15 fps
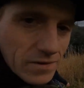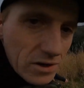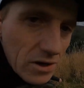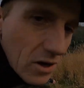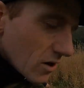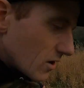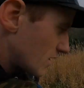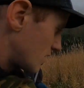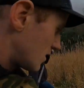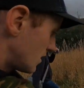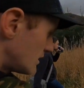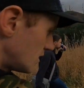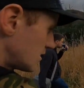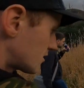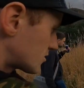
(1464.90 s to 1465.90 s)
forgot.
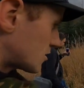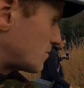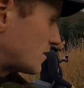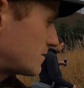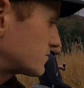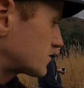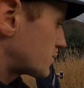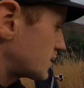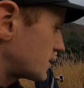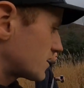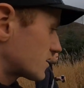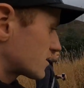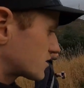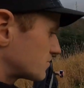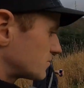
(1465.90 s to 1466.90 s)
Sometimes when
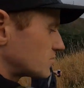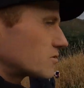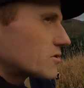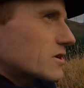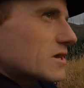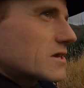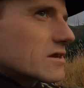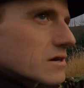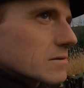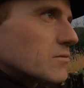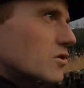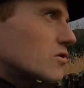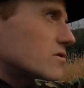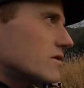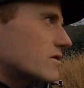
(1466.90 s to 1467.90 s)
you're exploring in the
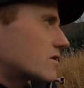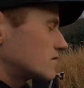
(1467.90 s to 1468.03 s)
remote